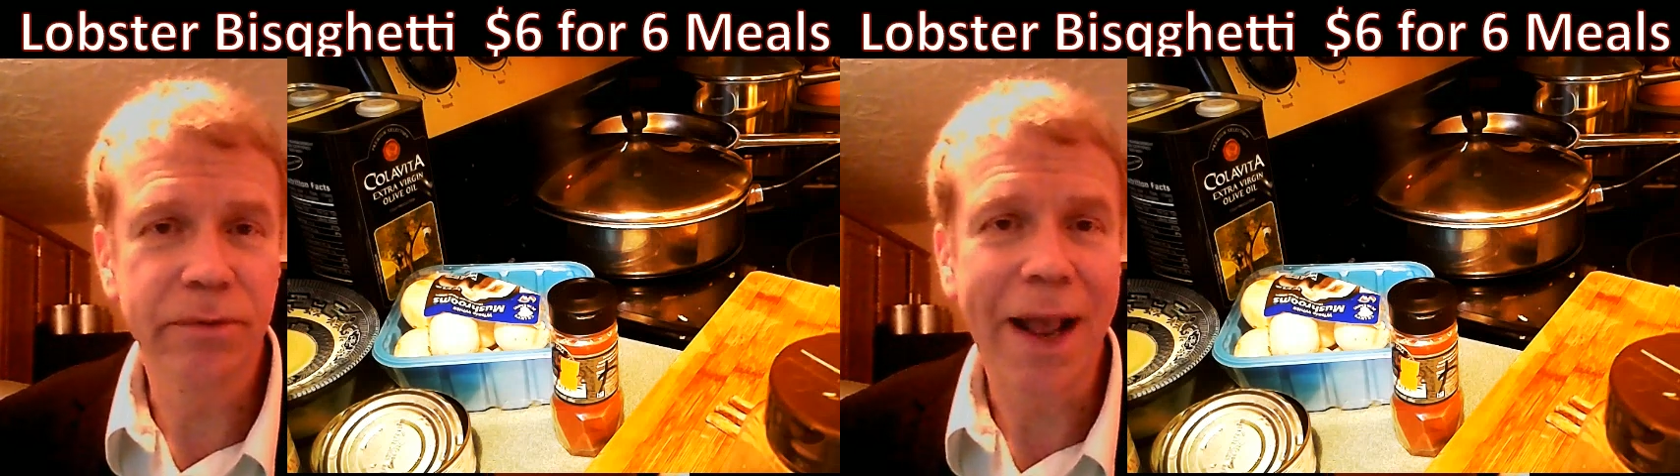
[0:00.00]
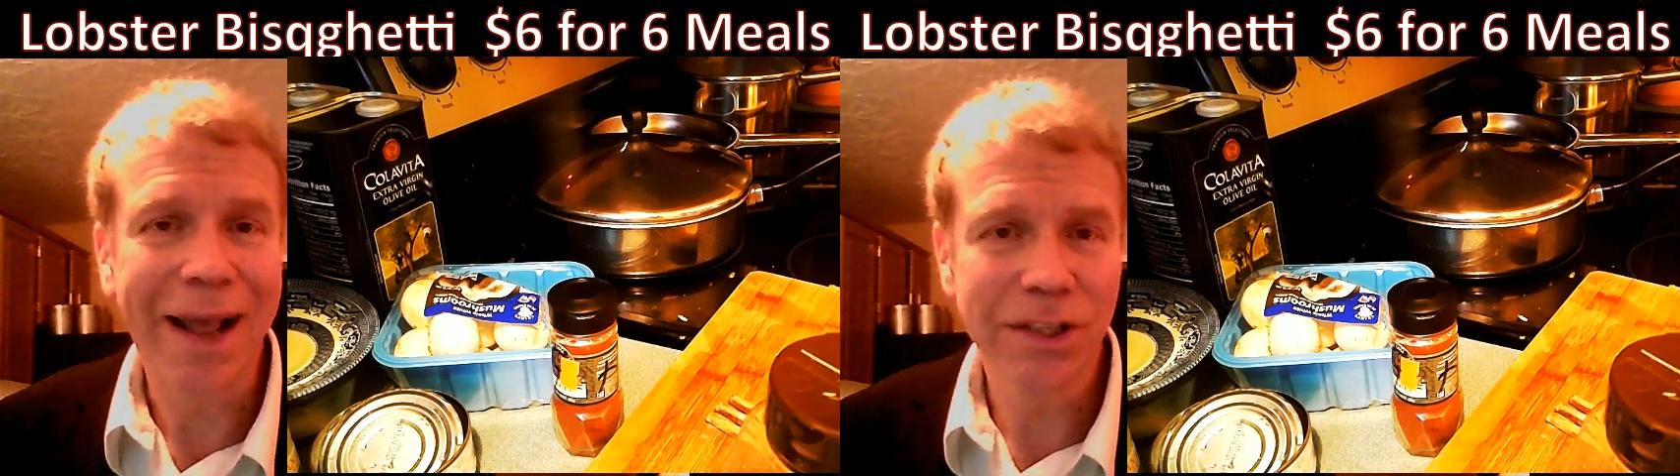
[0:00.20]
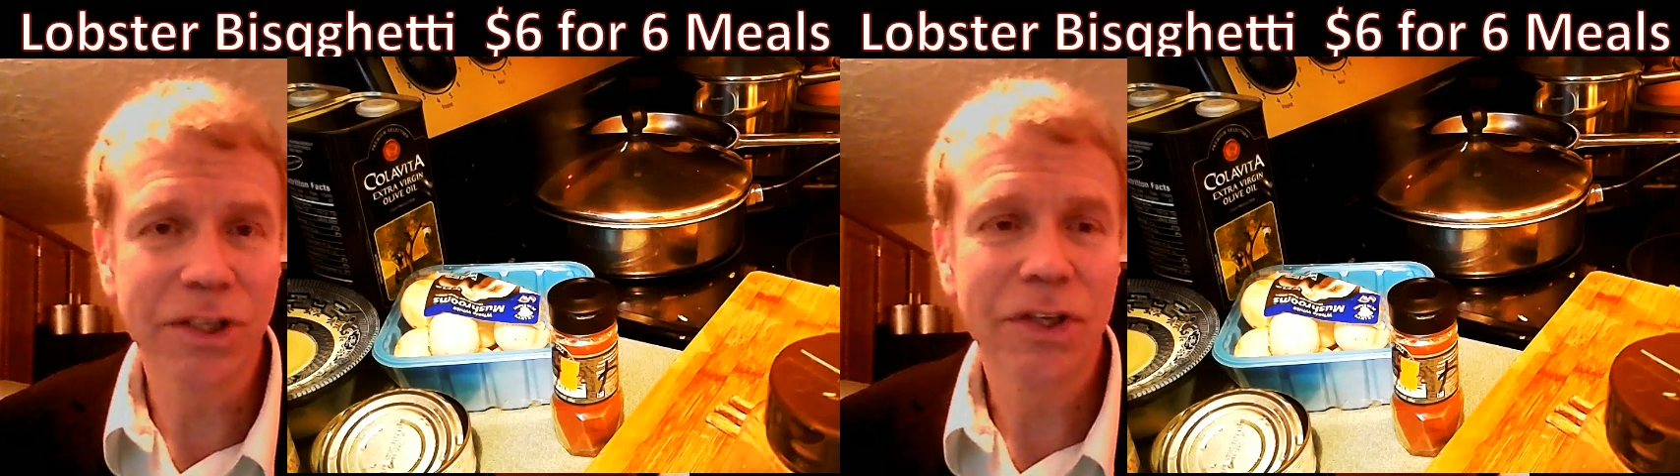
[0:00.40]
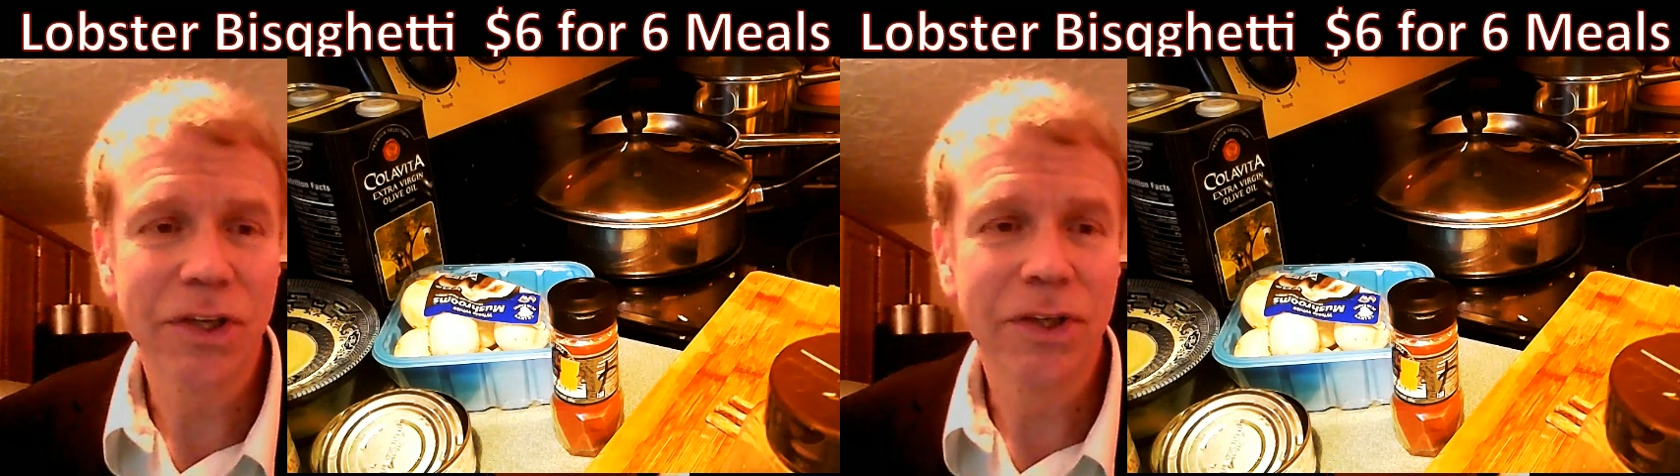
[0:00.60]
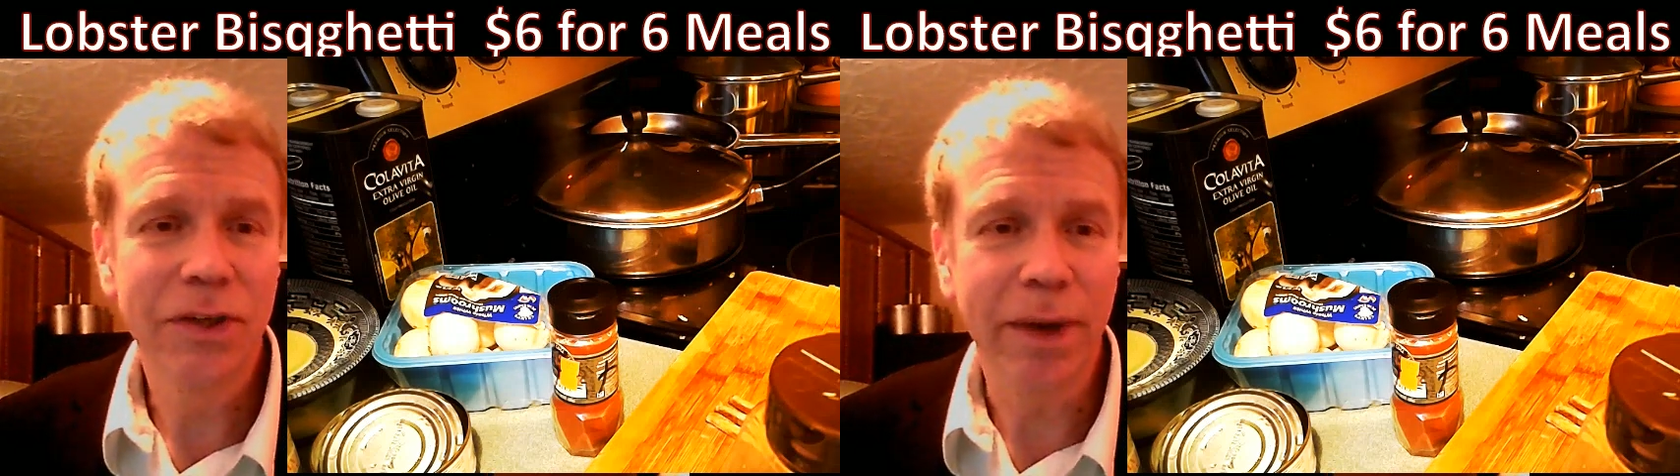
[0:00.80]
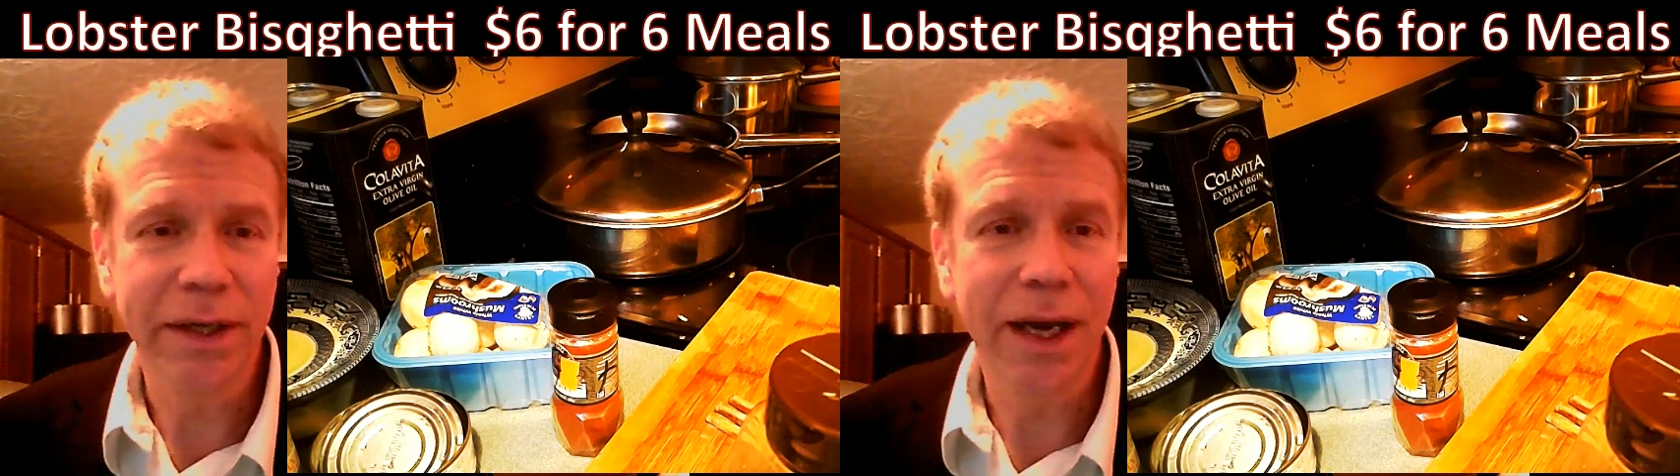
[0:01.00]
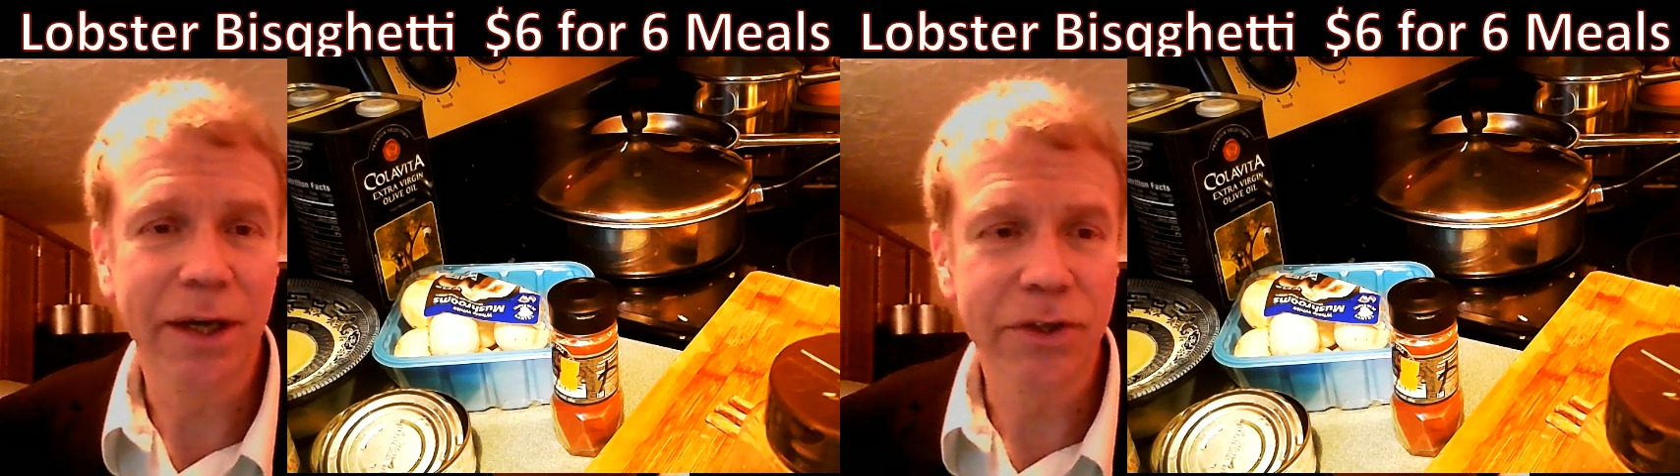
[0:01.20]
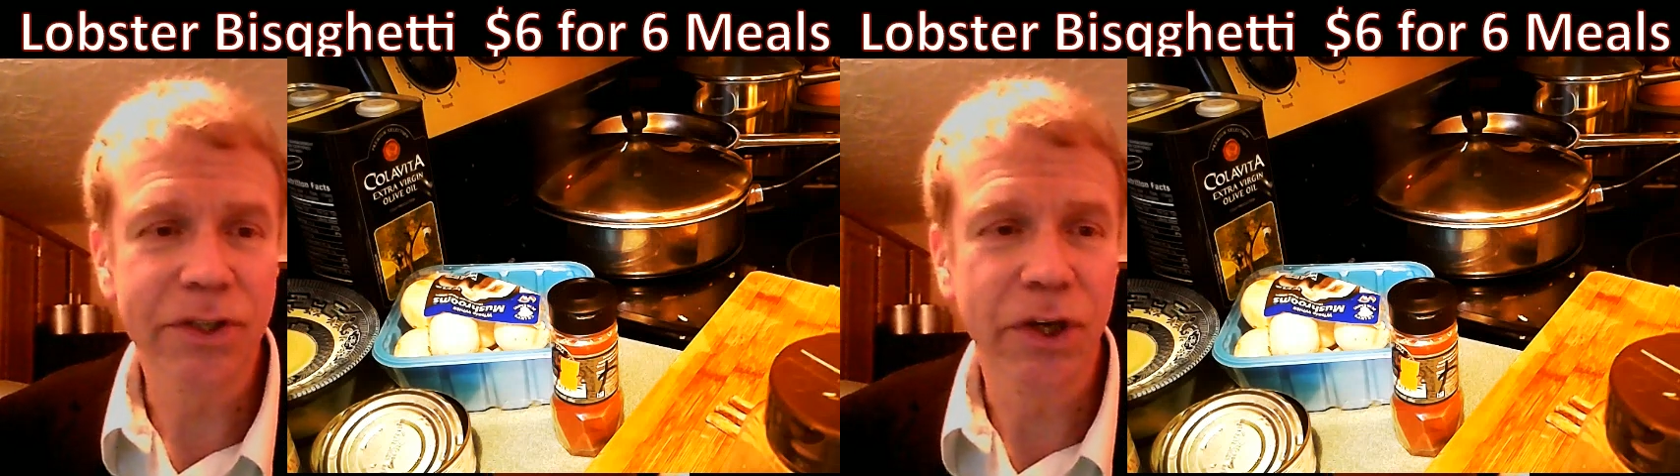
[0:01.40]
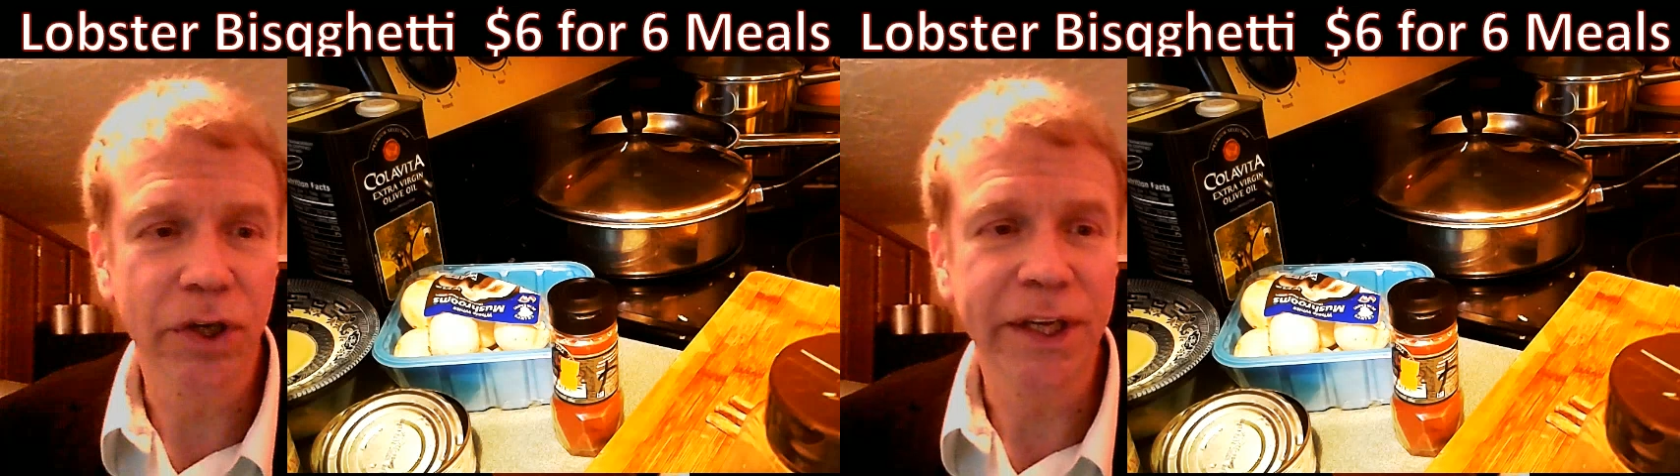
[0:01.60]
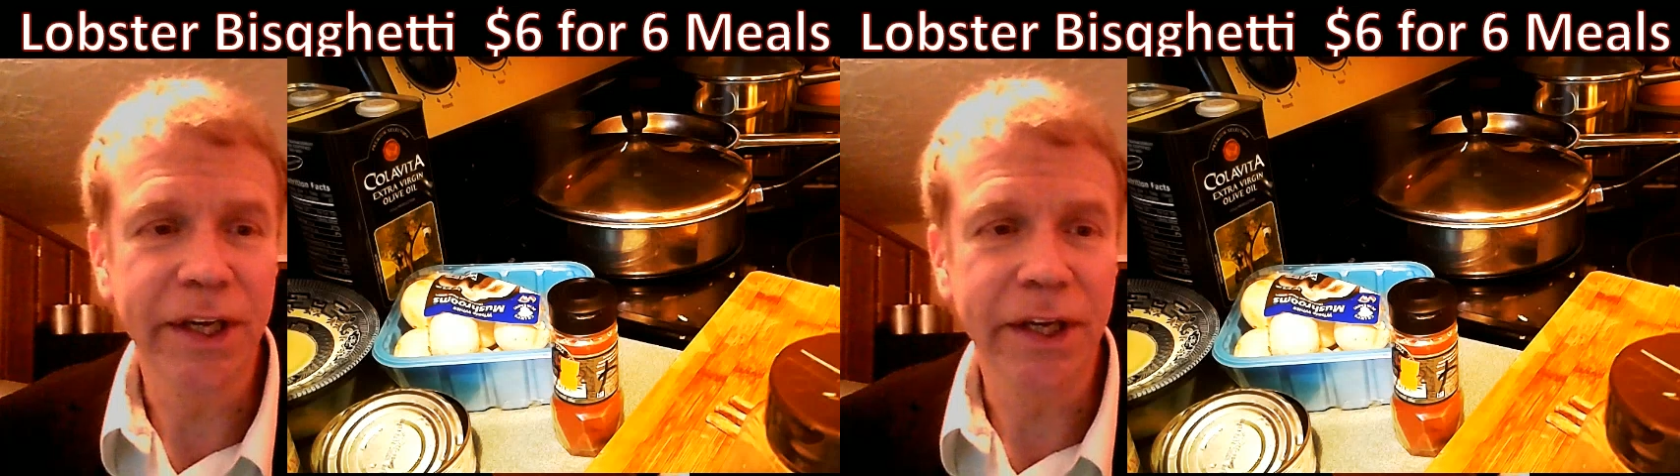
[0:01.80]
rats by Dr.
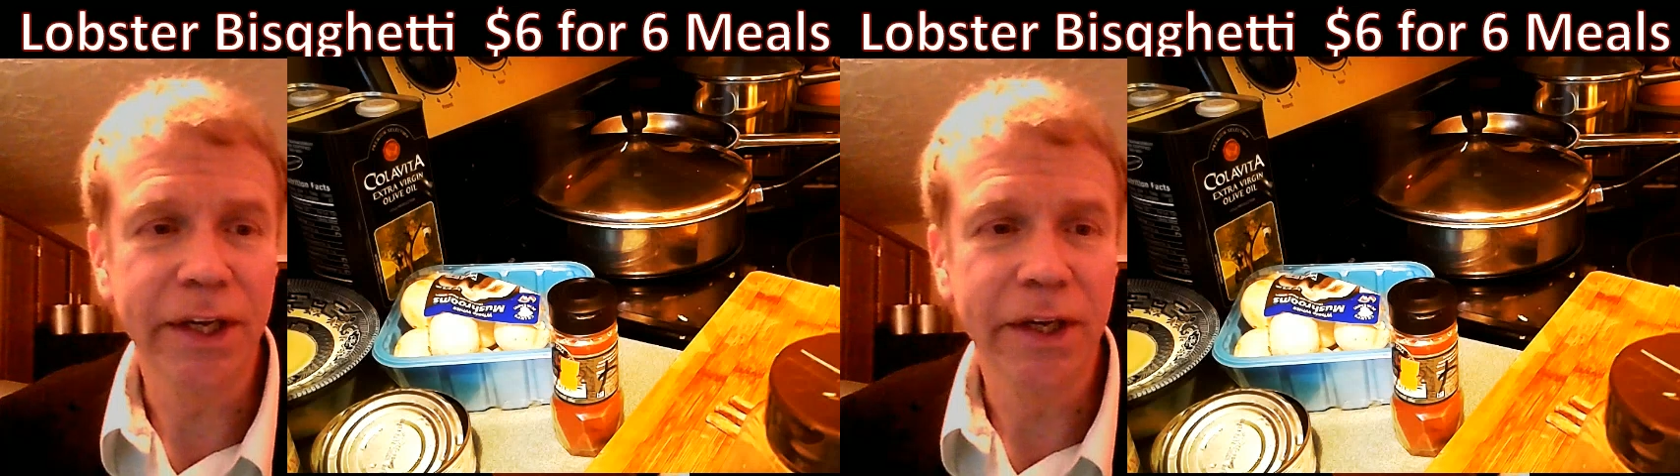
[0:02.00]
Seralini.